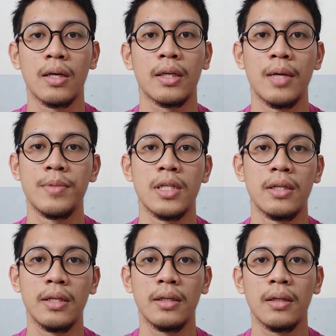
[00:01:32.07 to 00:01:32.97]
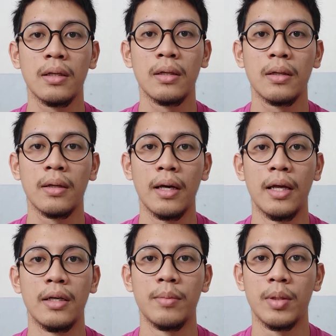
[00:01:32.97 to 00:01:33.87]
capturing
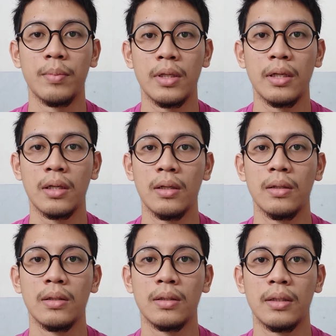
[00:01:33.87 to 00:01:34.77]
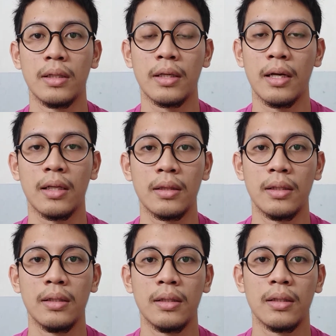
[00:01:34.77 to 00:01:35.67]
and remembering all the
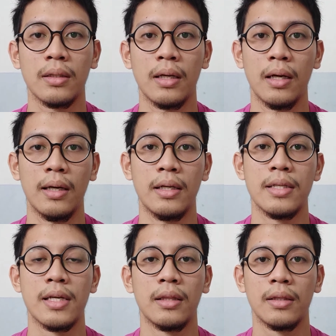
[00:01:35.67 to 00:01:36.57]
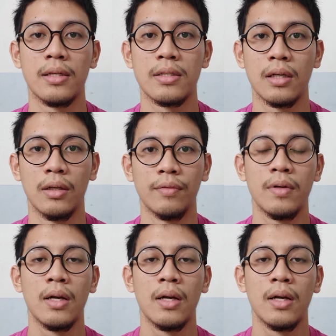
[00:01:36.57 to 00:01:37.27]
character and the sentence of